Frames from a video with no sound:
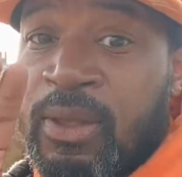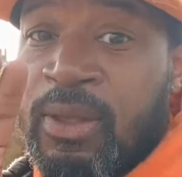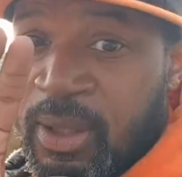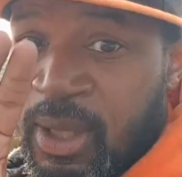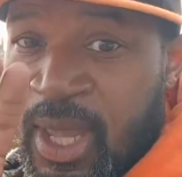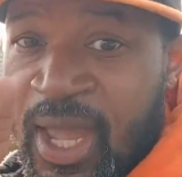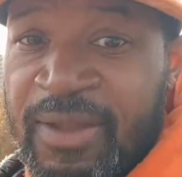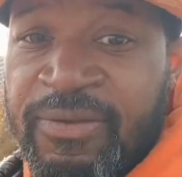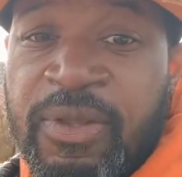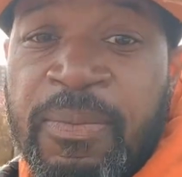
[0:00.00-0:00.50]

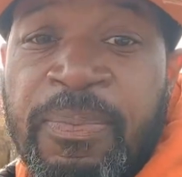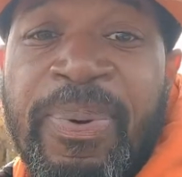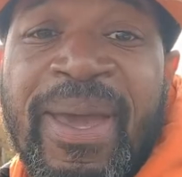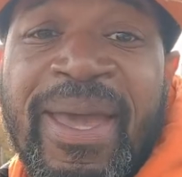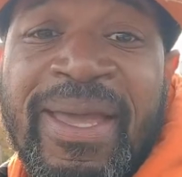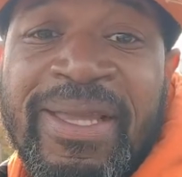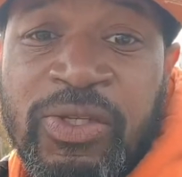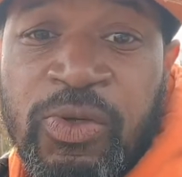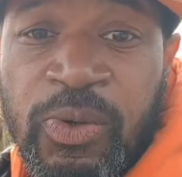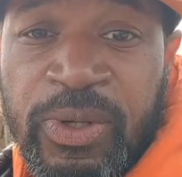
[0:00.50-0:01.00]
had to
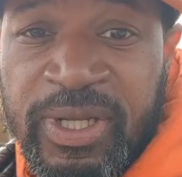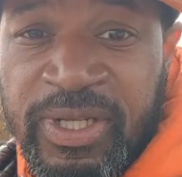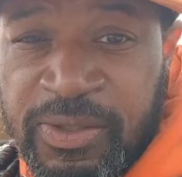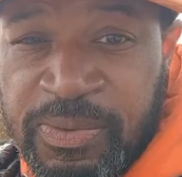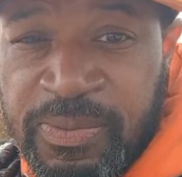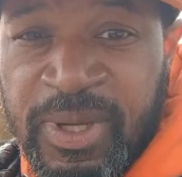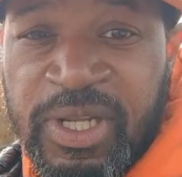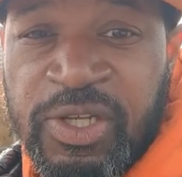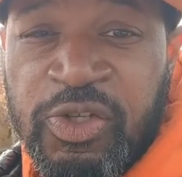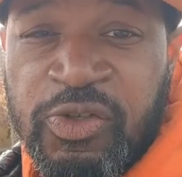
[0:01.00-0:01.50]
pass on his
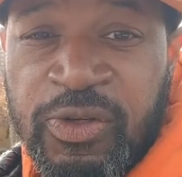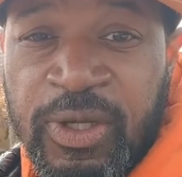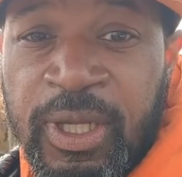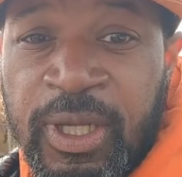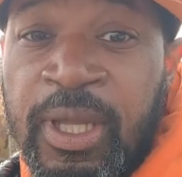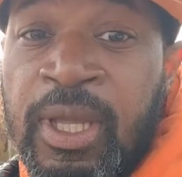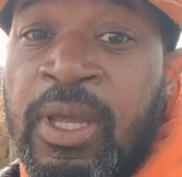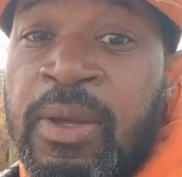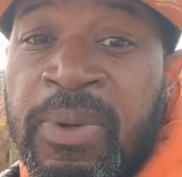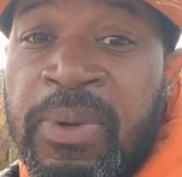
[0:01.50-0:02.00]
ministry
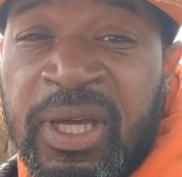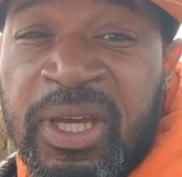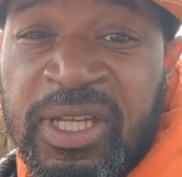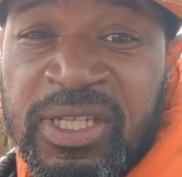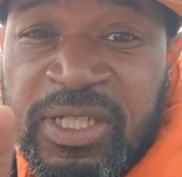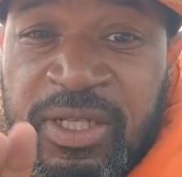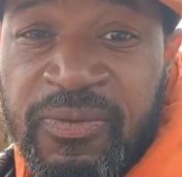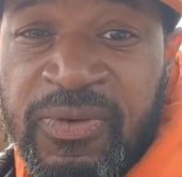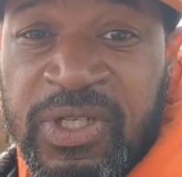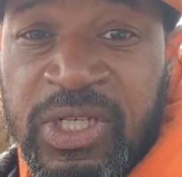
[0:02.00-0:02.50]

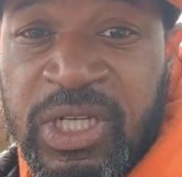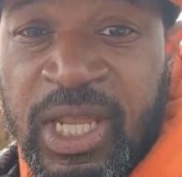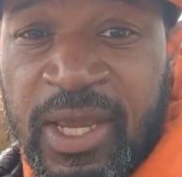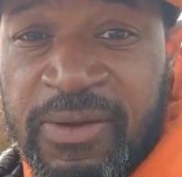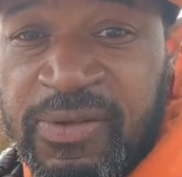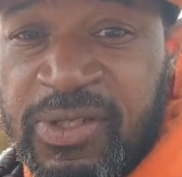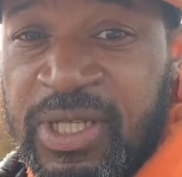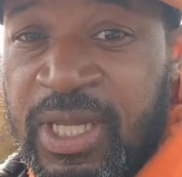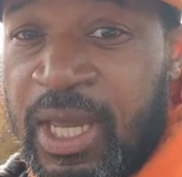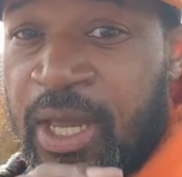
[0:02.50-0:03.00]
because of his
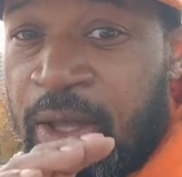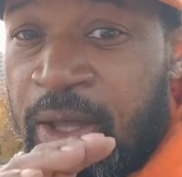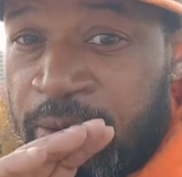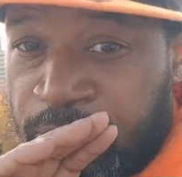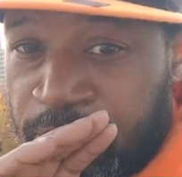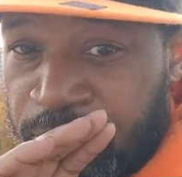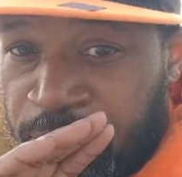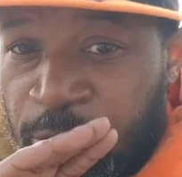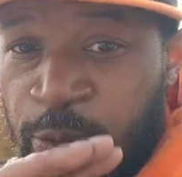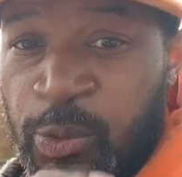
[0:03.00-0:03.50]
lifestyle
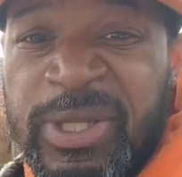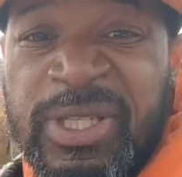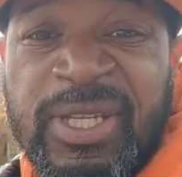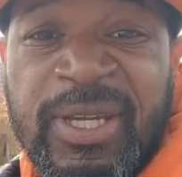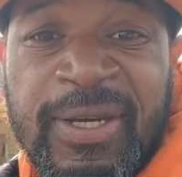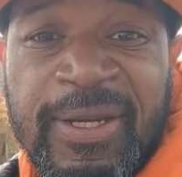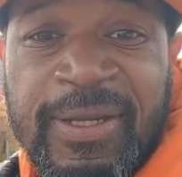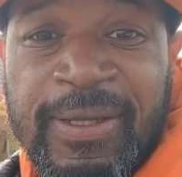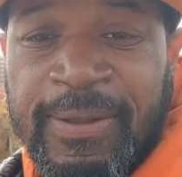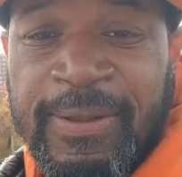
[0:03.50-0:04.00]
with
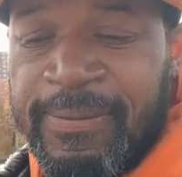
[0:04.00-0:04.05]
Diddy.